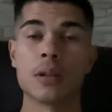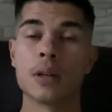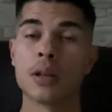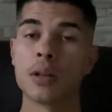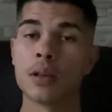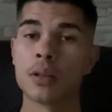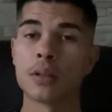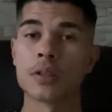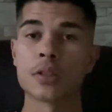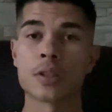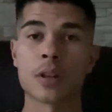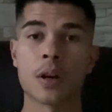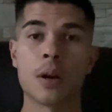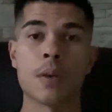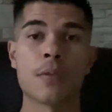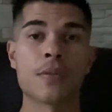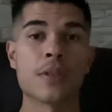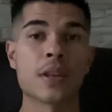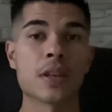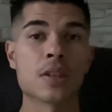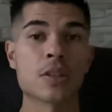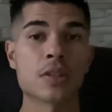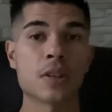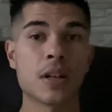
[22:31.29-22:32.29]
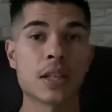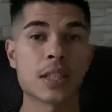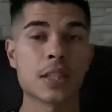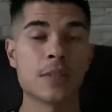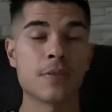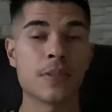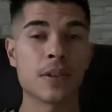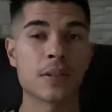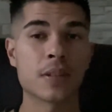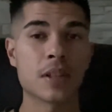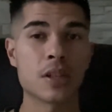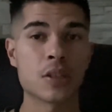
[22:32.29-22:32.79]
Start with the Anxiety
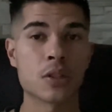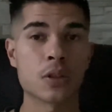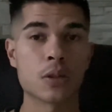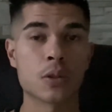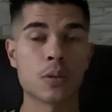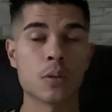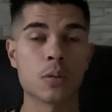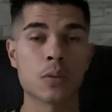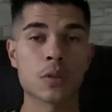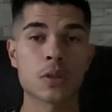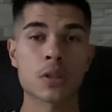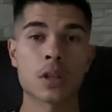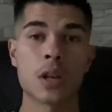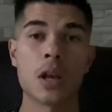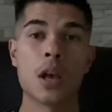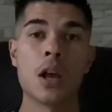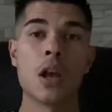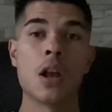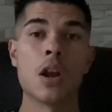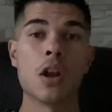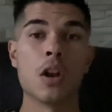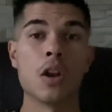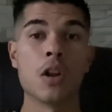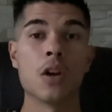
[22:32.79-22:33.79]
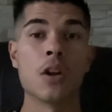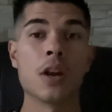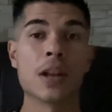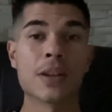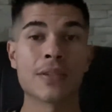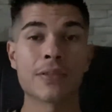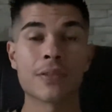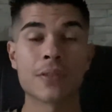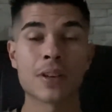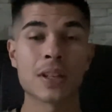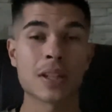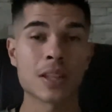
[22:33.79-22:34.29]
Foundation course, learn
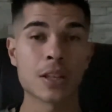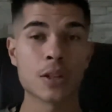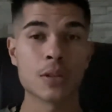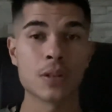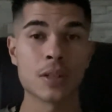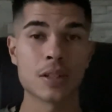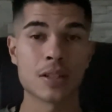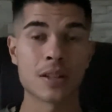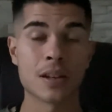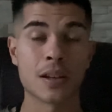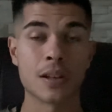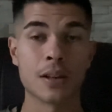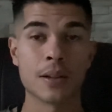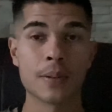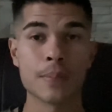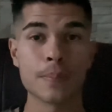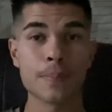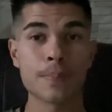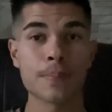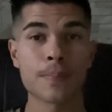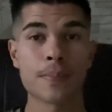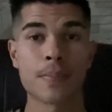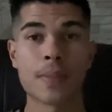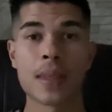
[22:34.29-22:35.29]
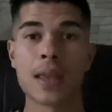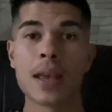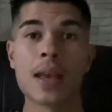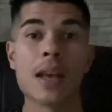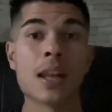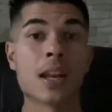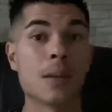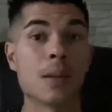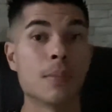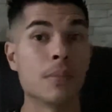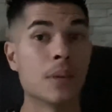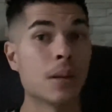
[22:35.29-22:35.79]
everything that you need to learn.
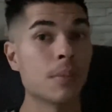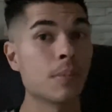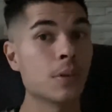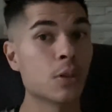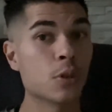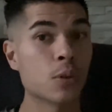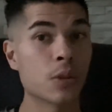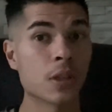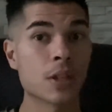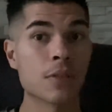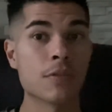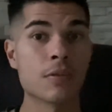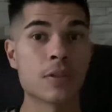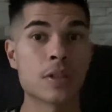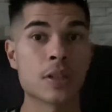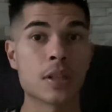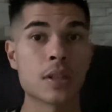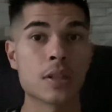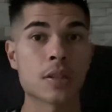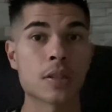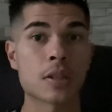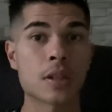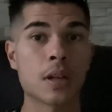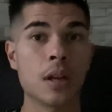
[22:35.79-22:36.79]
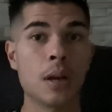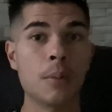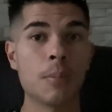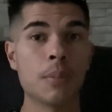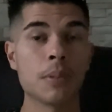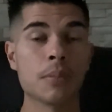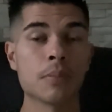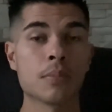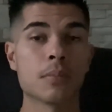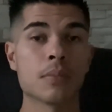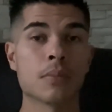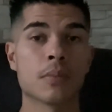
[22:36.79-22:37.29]
Then maybe join the Resilience Club.
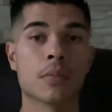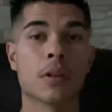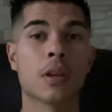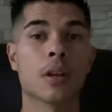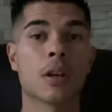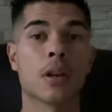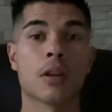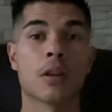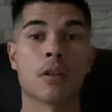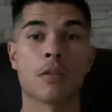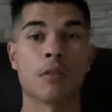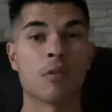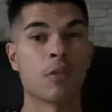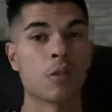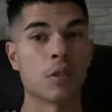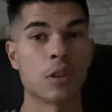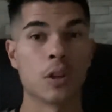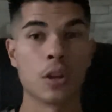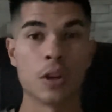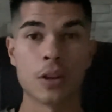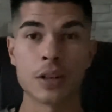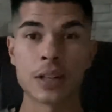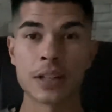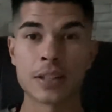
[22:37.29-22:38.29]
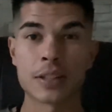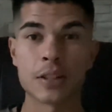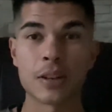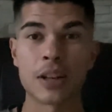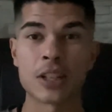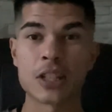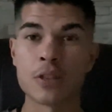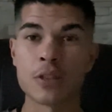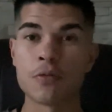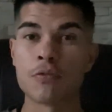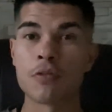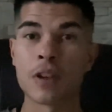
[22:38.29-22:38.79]
Learn how to
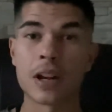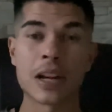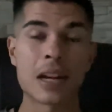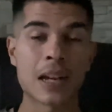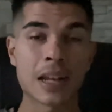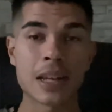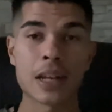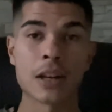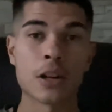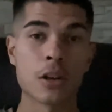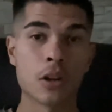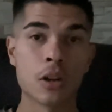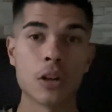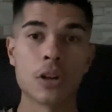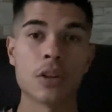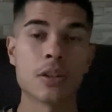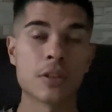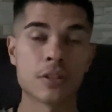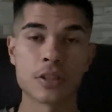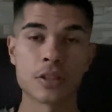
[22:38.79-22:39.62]
actually regulate and learn